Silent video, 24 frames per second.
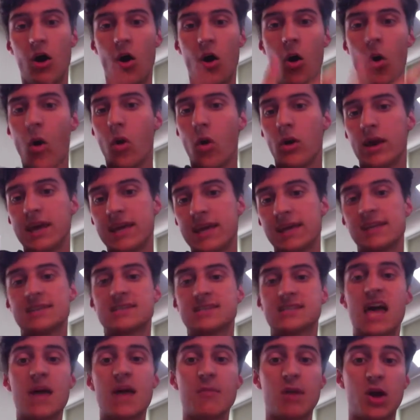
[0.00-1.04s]
or he can
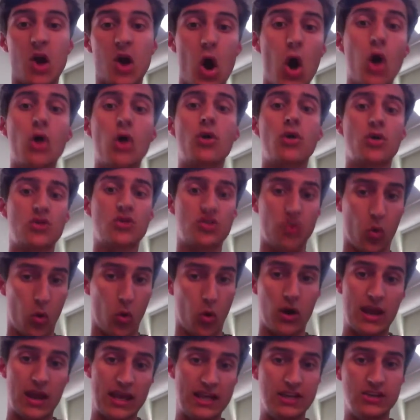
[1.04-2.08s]
slam a car
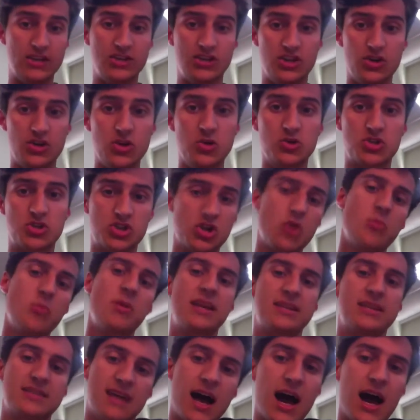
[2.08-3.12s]
door into you so
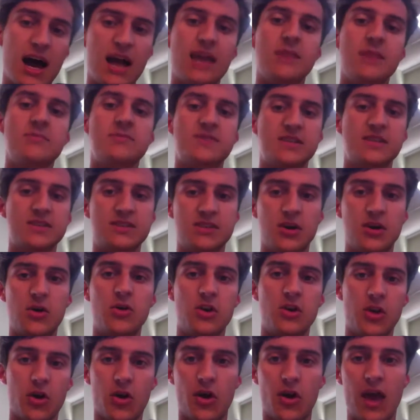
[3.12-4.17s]
many times until
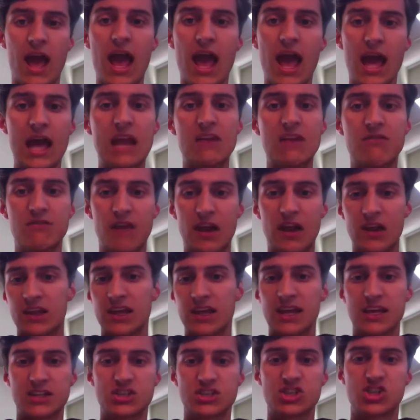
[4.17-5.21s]
your head finally
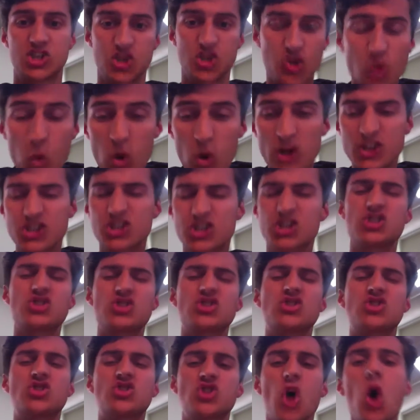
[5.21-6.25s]
gets squished
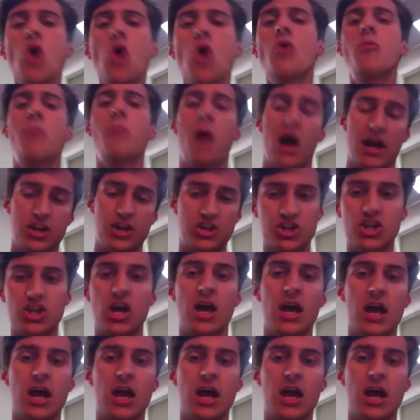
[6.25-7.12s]
so much